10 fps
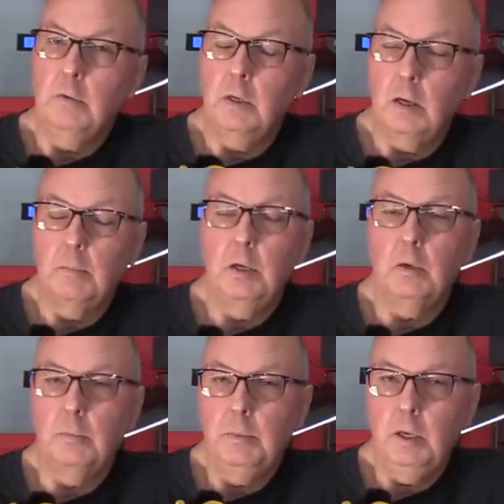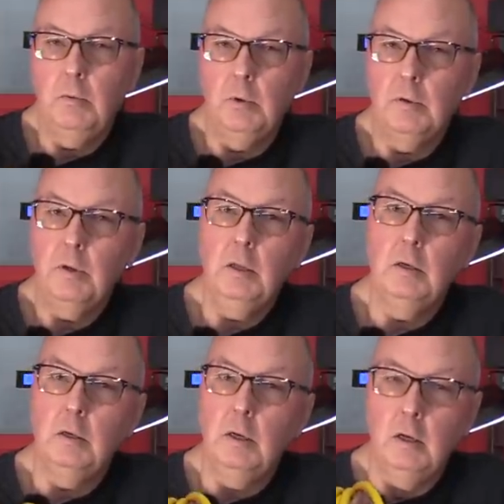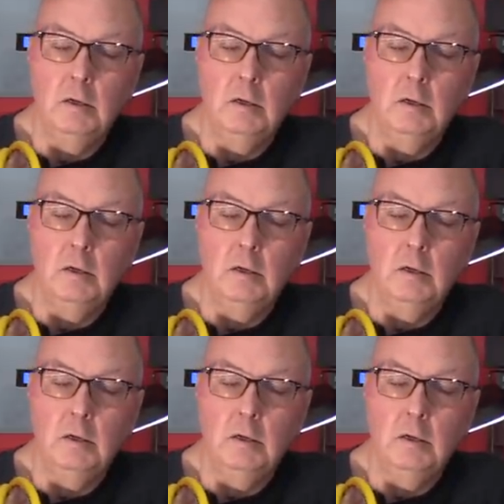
that I'm going to be within